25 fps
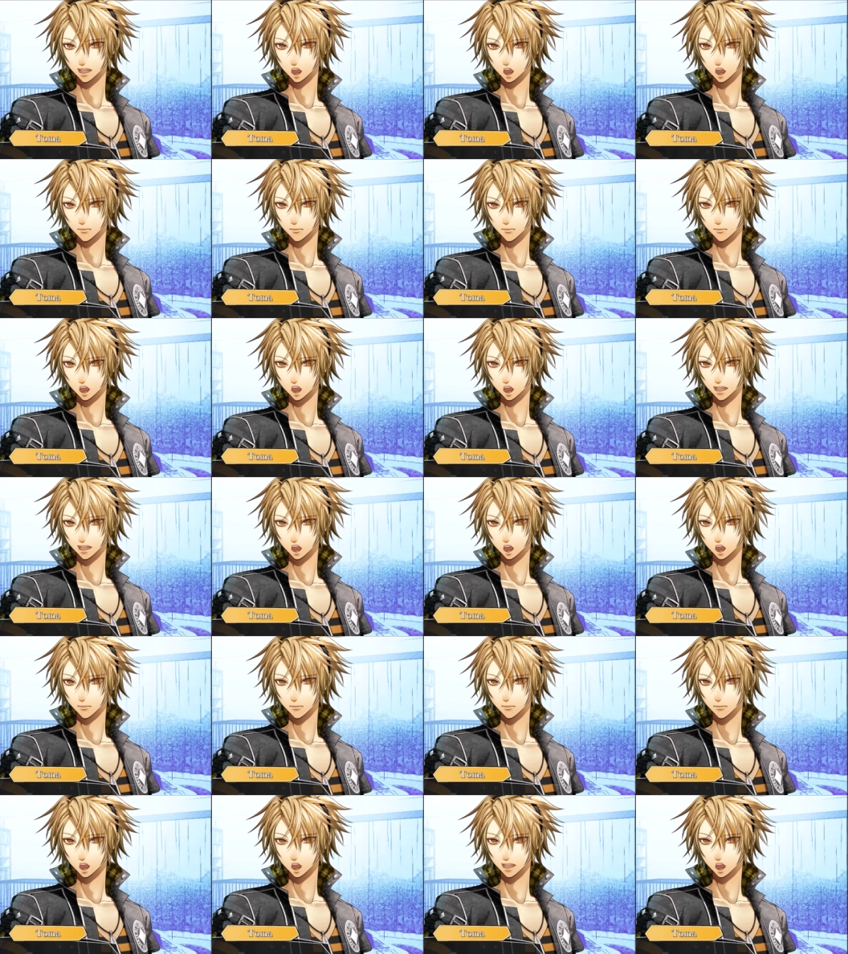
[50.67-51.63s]
Don't
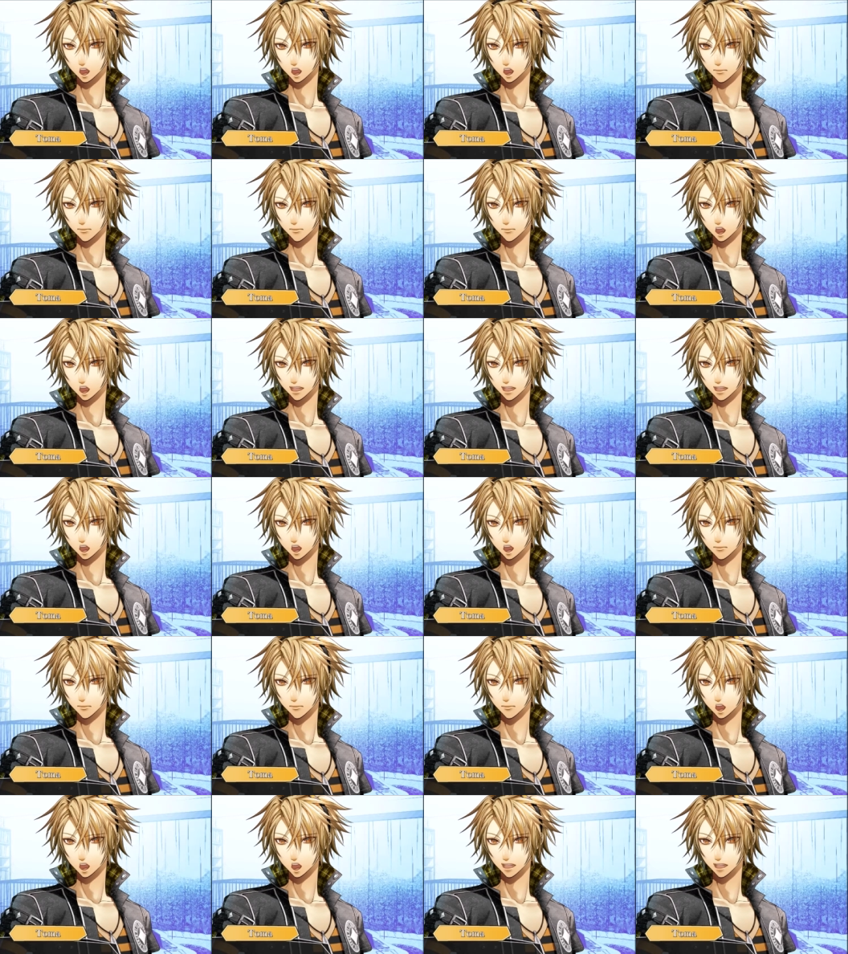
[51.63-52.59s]
act up while I'm
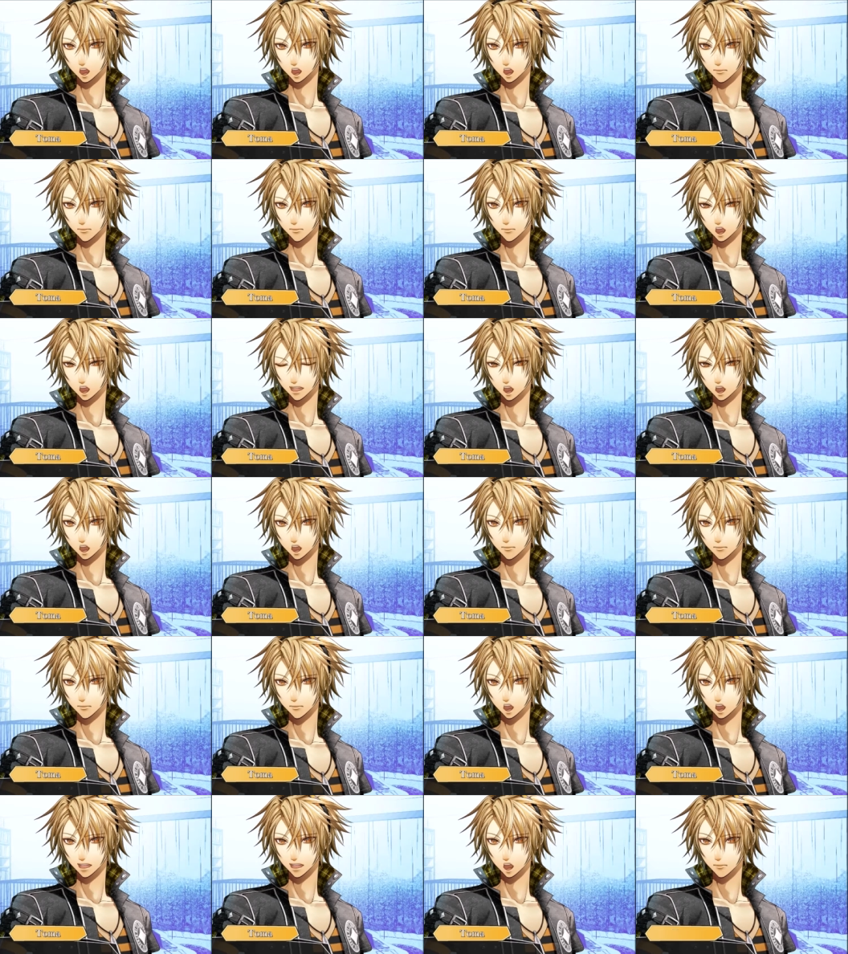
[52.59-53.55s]
gone. You can't
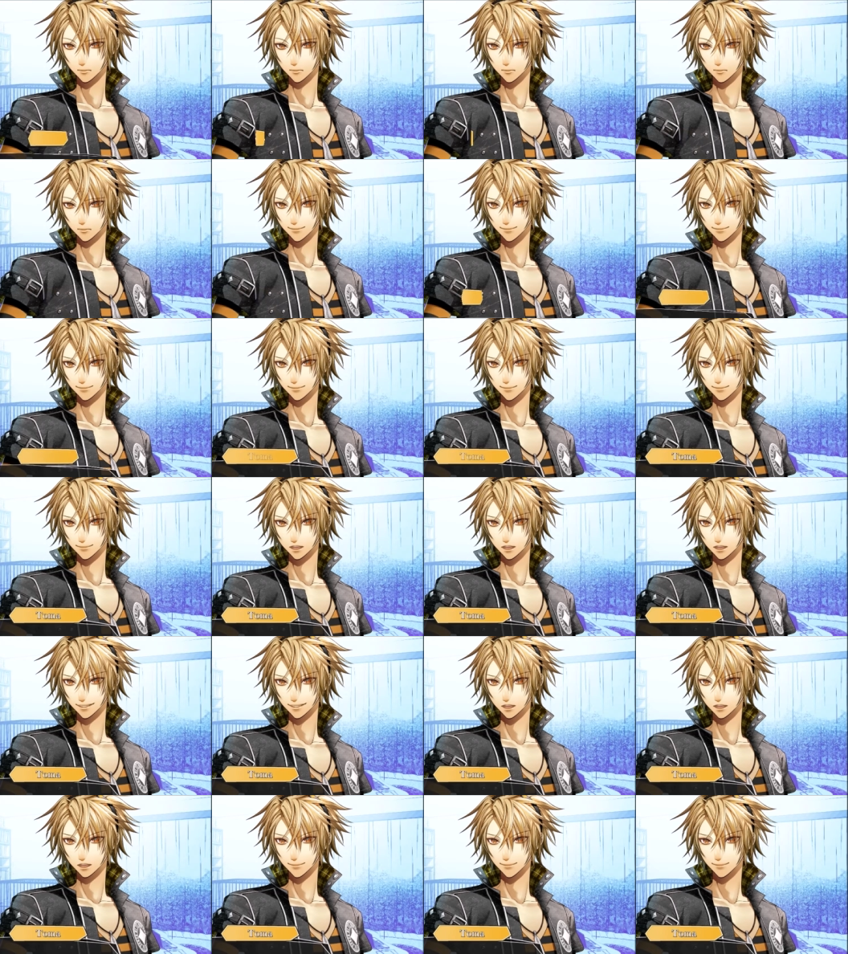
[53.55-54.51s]
break that cage.
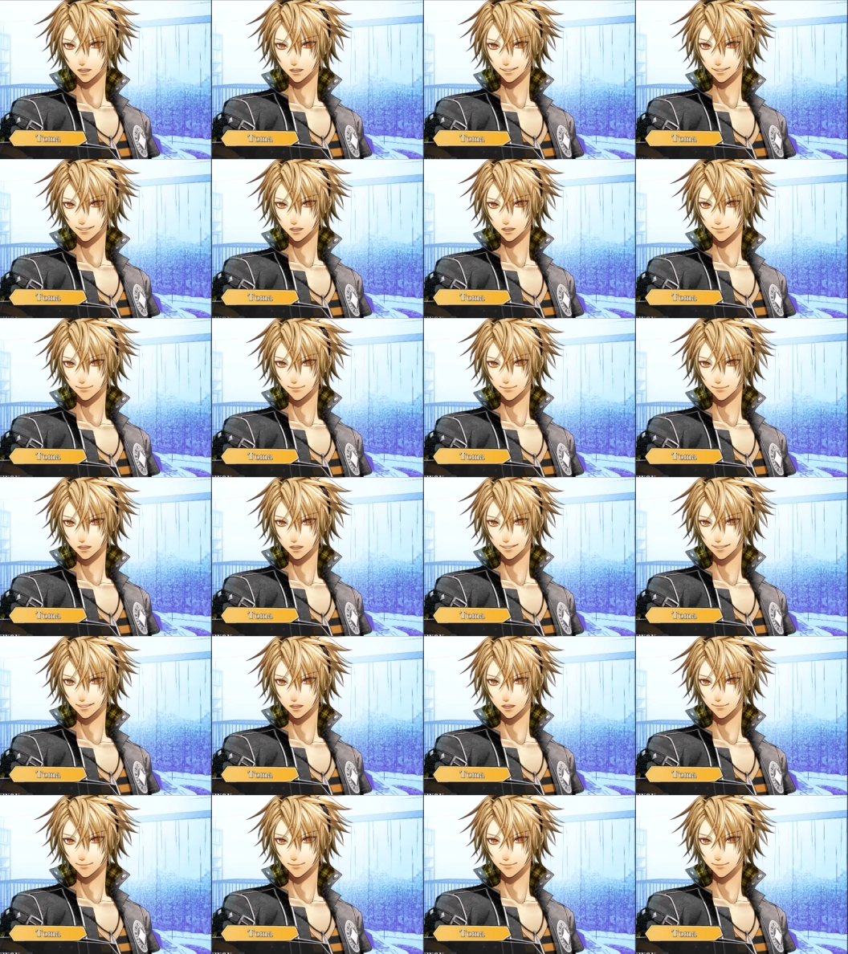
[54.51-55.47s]
It's already
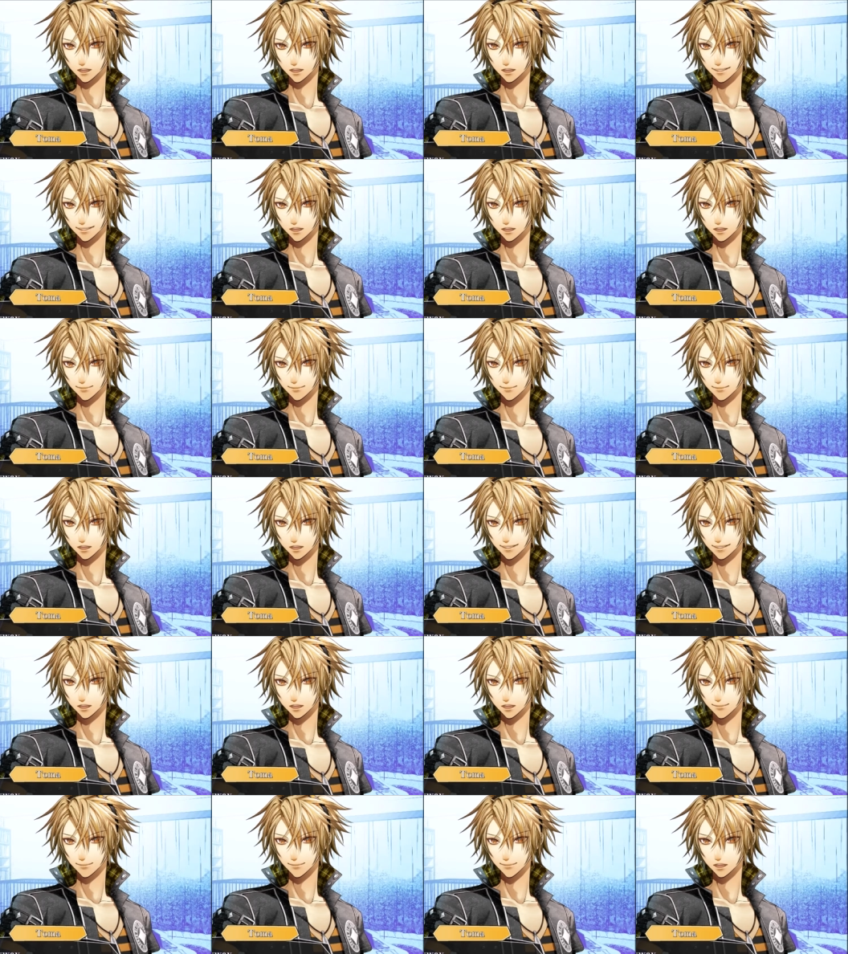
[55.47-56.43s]
time to sleep
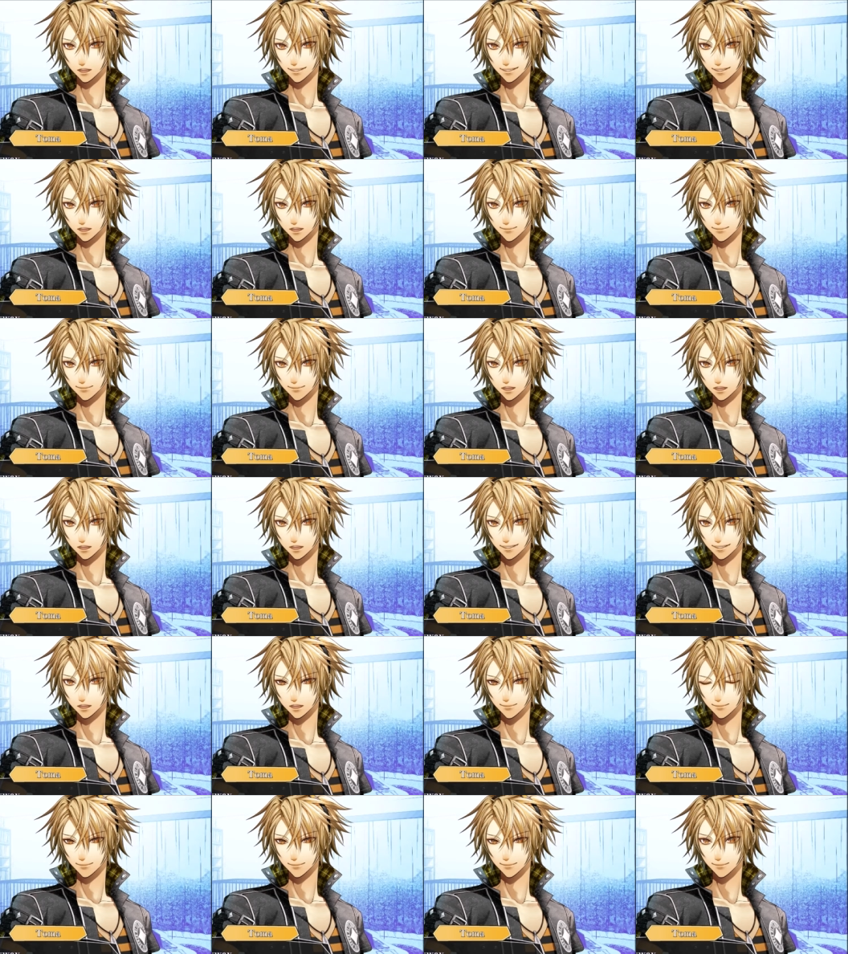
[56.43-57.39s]
anyway. I'll turn off the
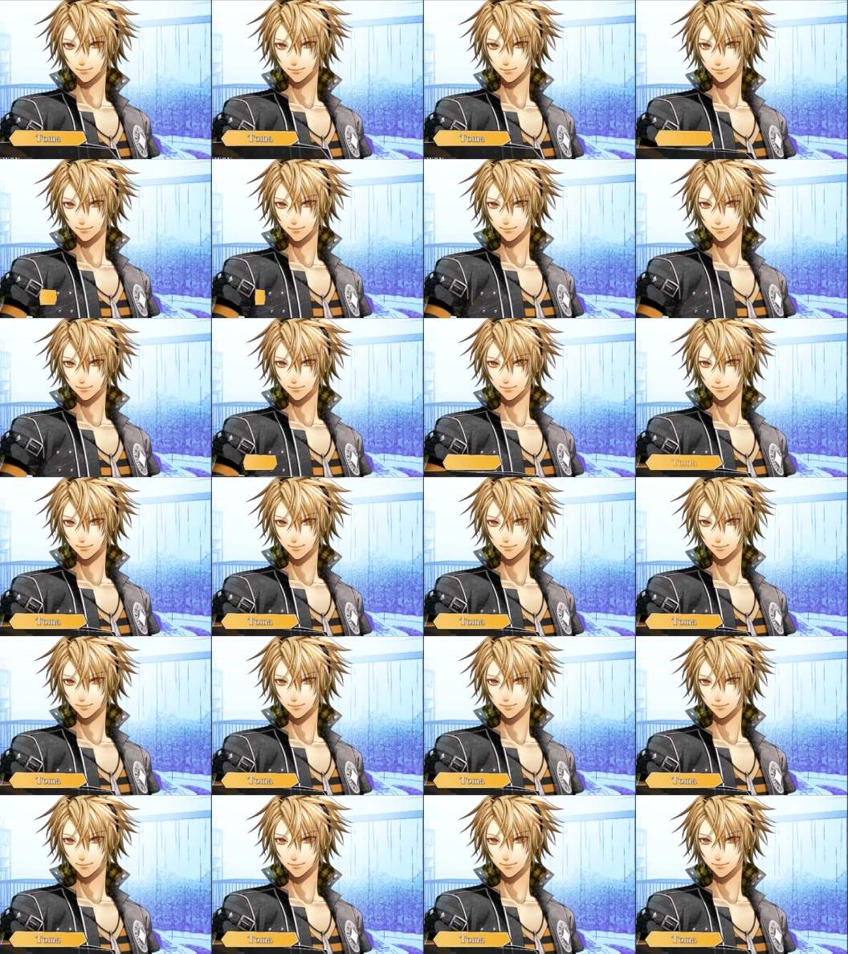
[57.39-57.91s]
lights.